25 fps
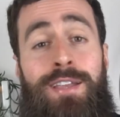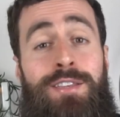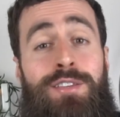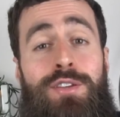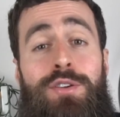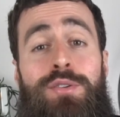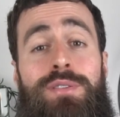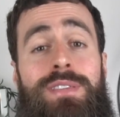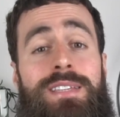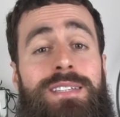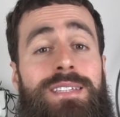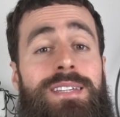
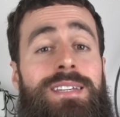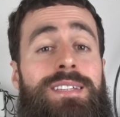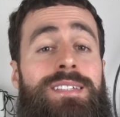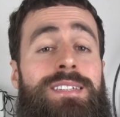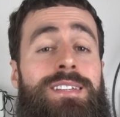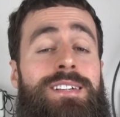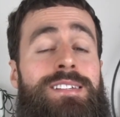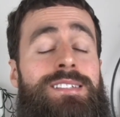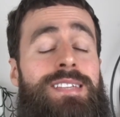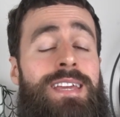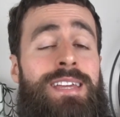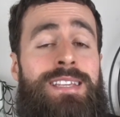knew the
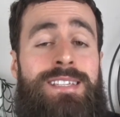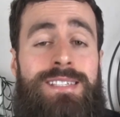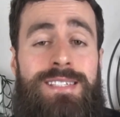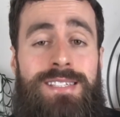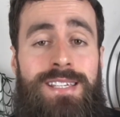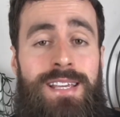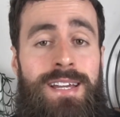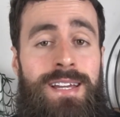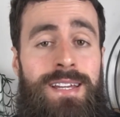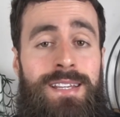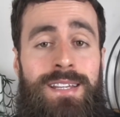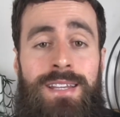details
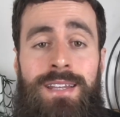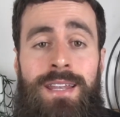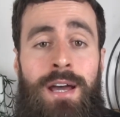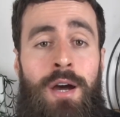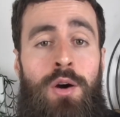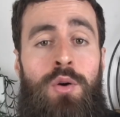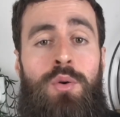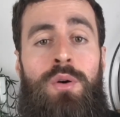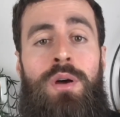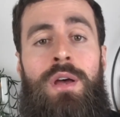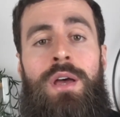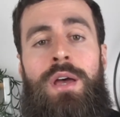inside and
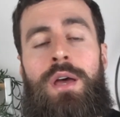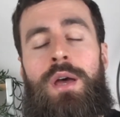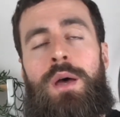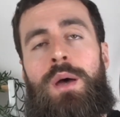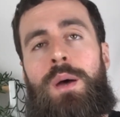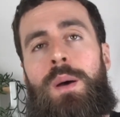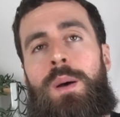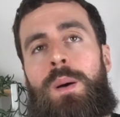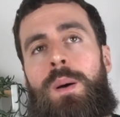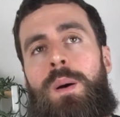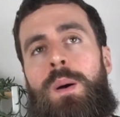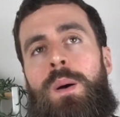out,
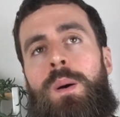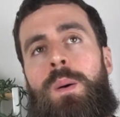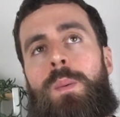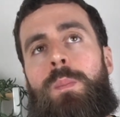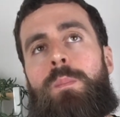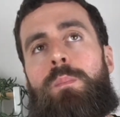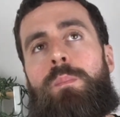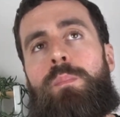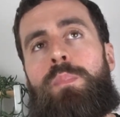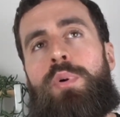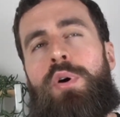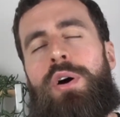
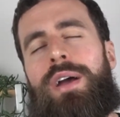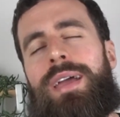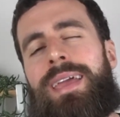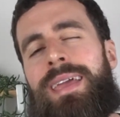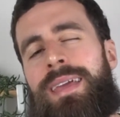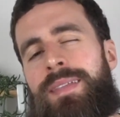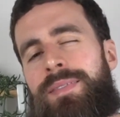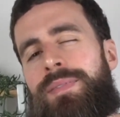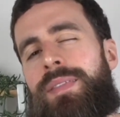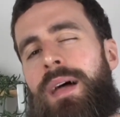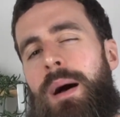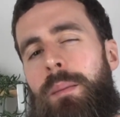but
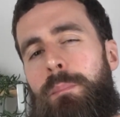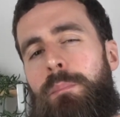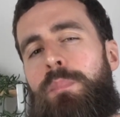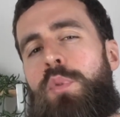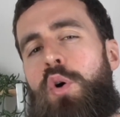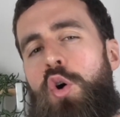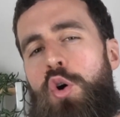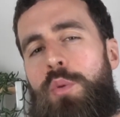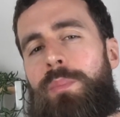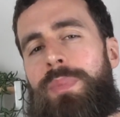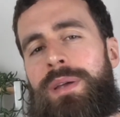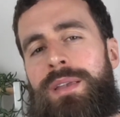in that
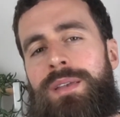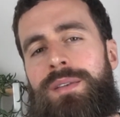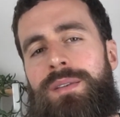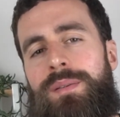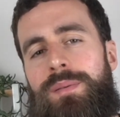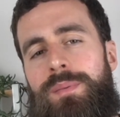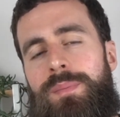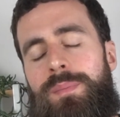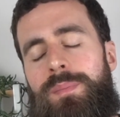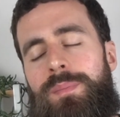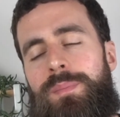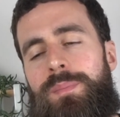moment,
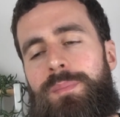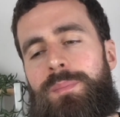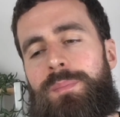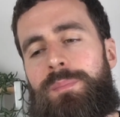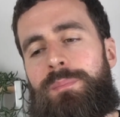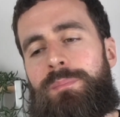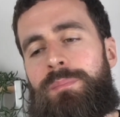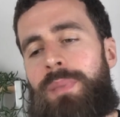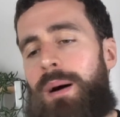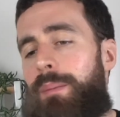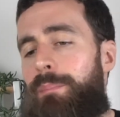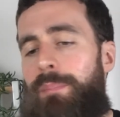
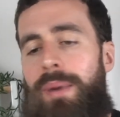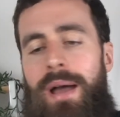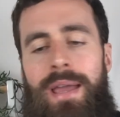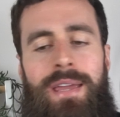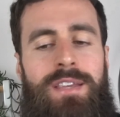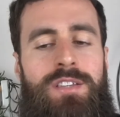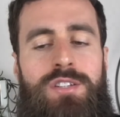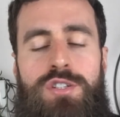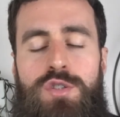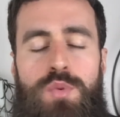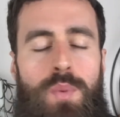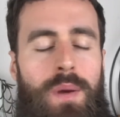my
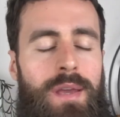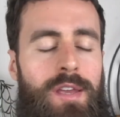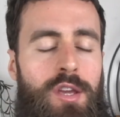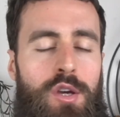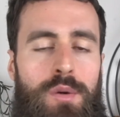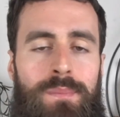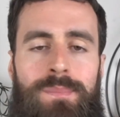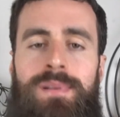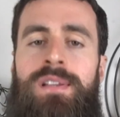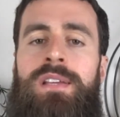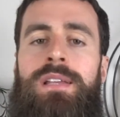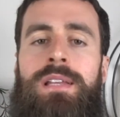mind just went
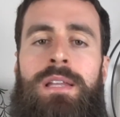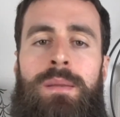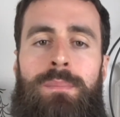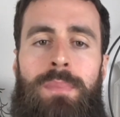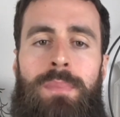completely